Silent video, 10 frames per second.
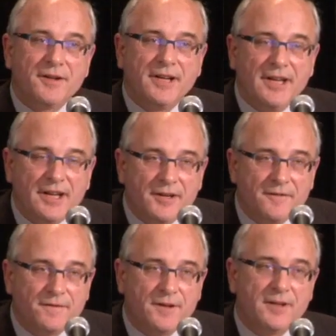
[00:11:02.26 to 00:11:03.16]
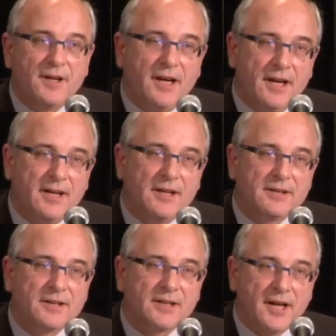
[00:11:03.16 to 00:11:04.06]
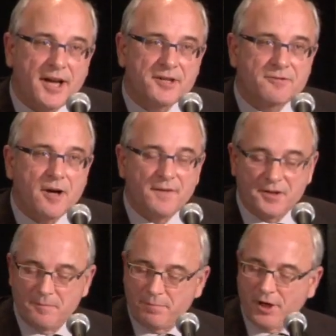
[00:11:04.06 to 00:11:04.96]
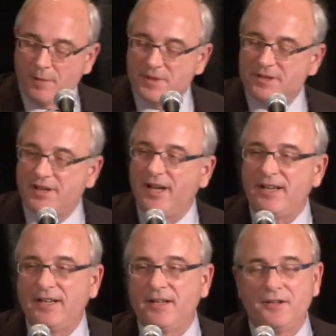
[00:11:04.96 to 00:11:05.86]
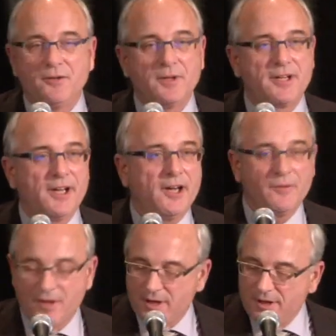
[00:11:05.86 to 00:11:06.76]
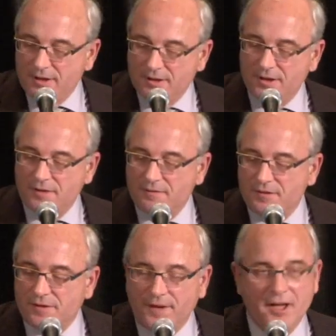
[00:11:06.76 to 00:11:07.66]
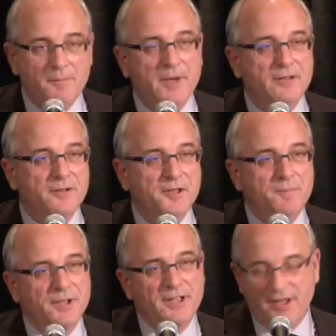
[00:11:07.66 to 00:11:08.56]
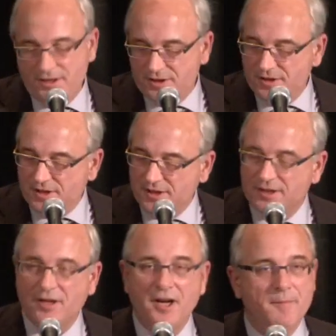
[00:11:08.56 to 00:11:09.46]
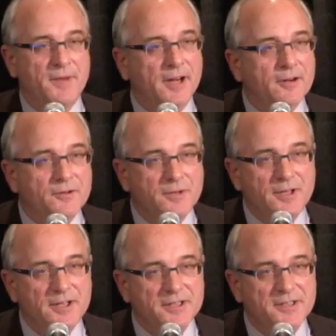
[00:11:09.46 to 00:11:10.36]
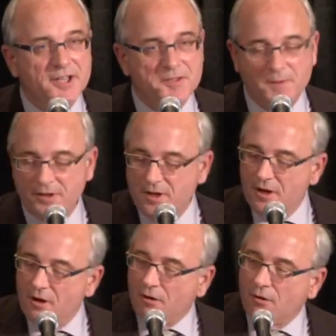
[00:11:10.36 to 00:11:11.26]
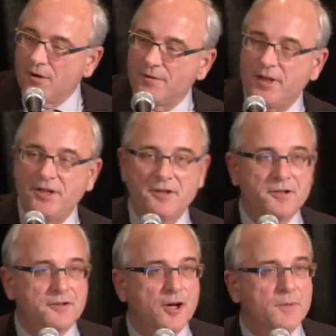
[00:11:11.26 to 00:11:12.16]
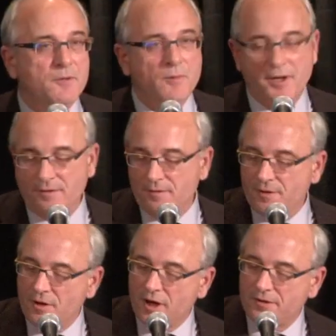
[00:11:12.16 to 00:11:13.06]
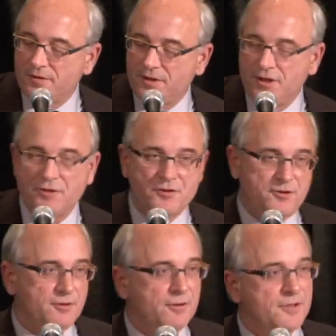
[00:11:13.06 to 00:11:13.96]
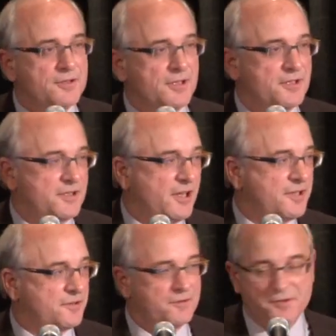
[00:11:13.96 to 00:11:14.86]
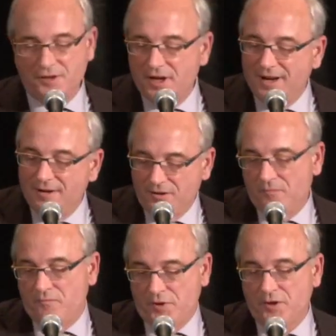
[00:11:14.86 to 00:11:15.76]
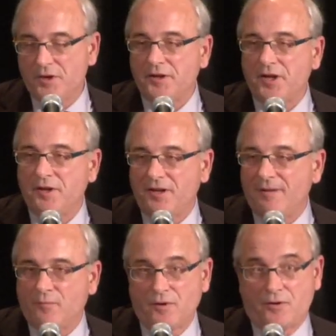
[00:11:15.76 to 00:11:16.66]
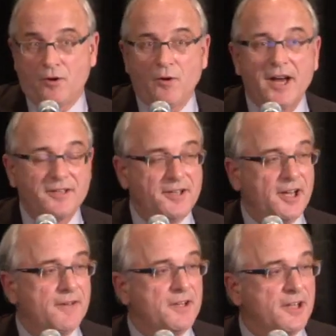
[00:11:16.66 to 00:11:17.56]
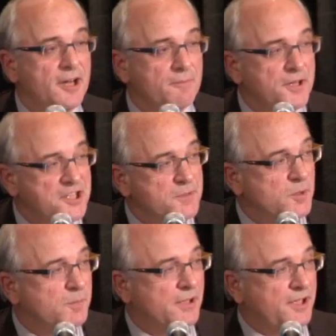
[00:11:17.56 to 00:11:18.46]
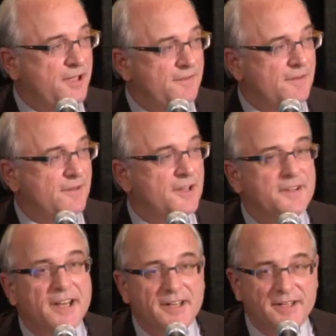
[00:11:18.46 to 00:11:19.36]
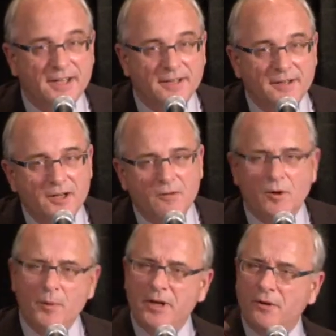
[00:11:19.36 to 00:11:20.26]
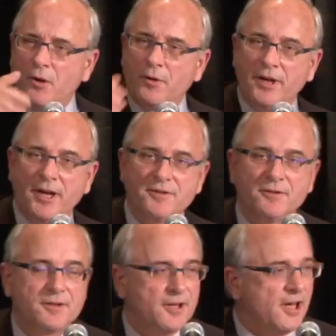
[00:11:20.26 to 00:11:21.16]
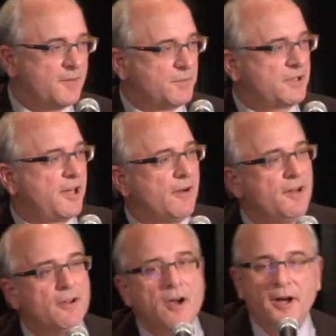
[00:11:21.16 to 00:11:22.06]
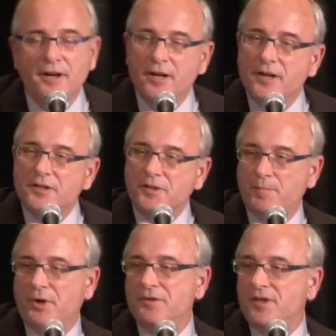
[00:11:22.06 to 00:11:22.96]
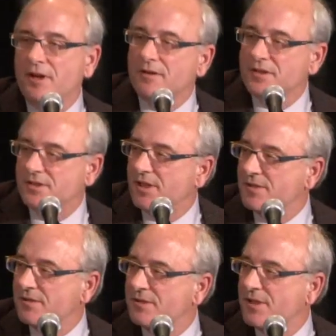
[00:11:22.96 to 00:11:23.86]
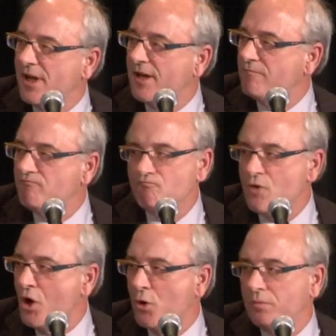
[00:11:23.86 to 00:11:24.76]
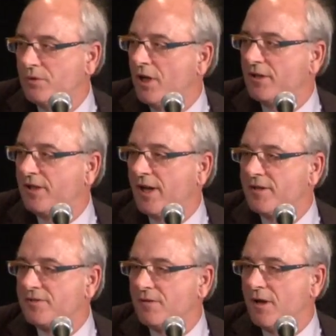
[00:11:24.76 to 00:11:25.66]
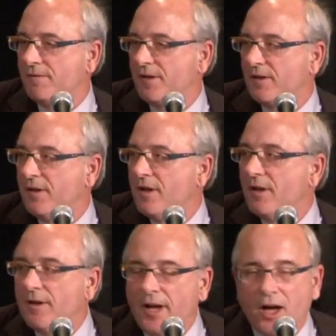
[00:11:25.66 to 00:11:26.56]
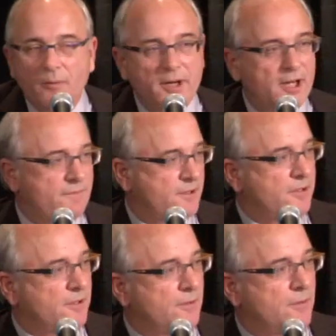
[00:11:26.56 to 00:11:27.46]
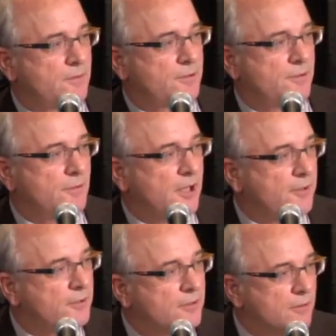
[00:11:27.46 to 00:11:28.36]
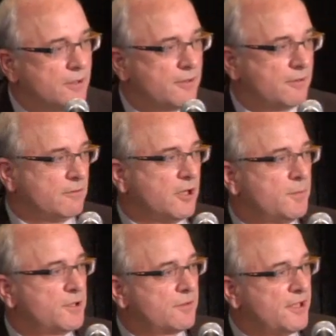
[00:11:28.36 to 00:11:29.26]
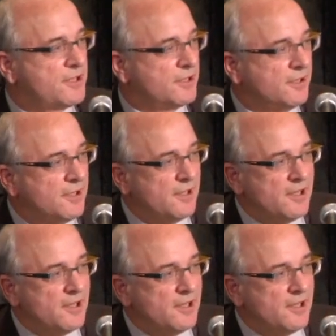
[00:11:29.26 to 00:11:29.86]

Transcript: the infant has a catastrophic impairment, taking into account the developmental implications at the time they're doing the assessment, or are they to determine whether or not the insured's assessors, you know, whether or not they were correct in having that reasonable belief that they did? Well, we don't know the answer to that, but carry on. Suppose their assessors say, no, not catastrophic. Now we have to go to either court or arbitration.